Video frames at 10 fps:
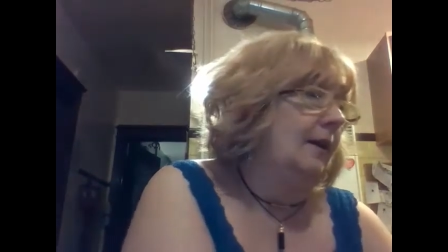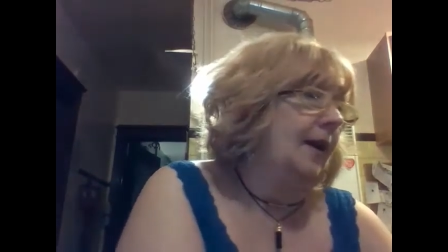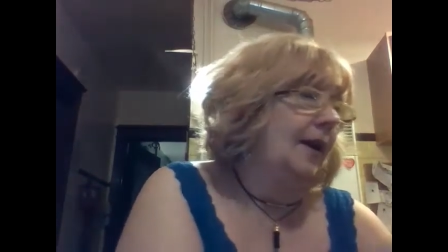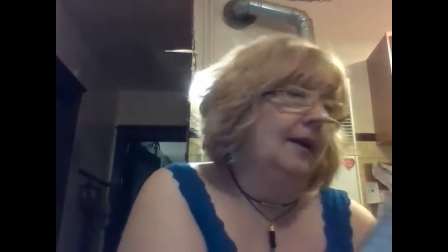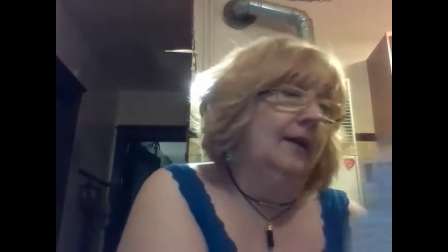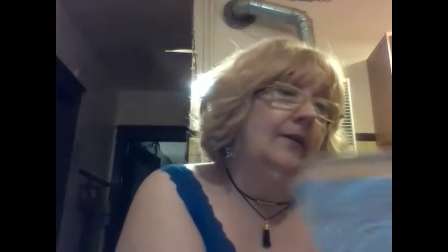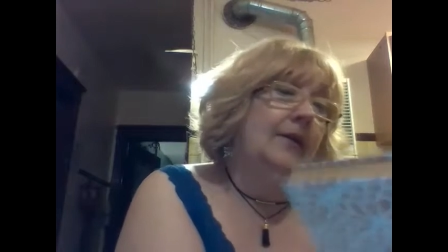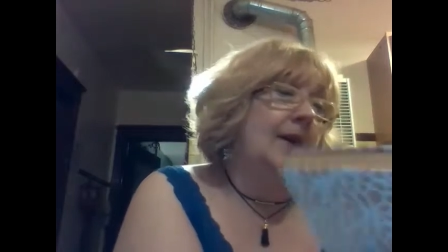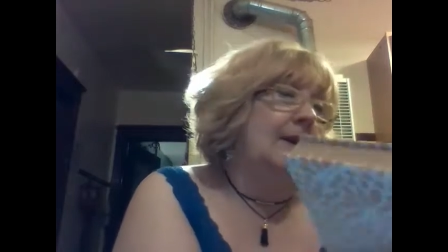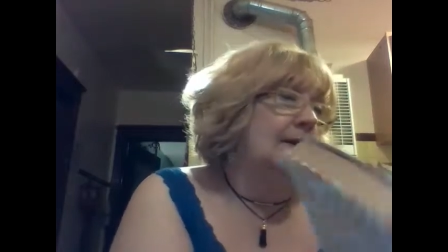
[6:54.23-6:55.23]
I have
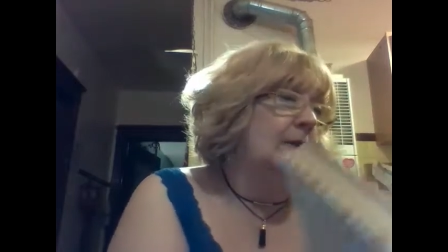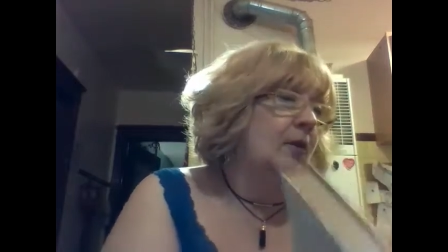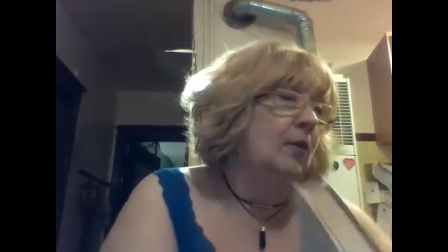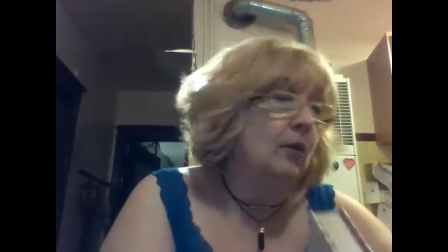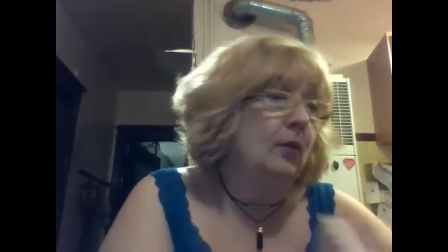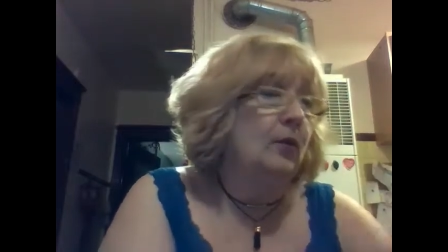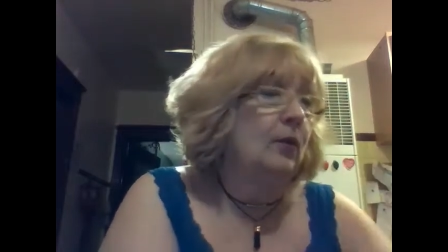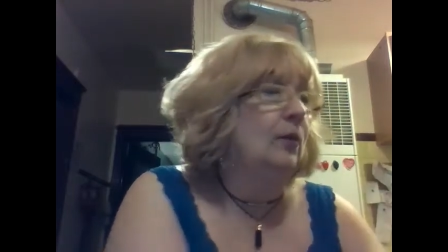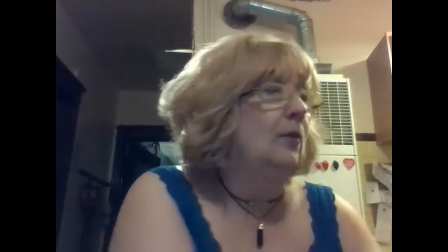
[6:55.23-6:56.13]
not a clue.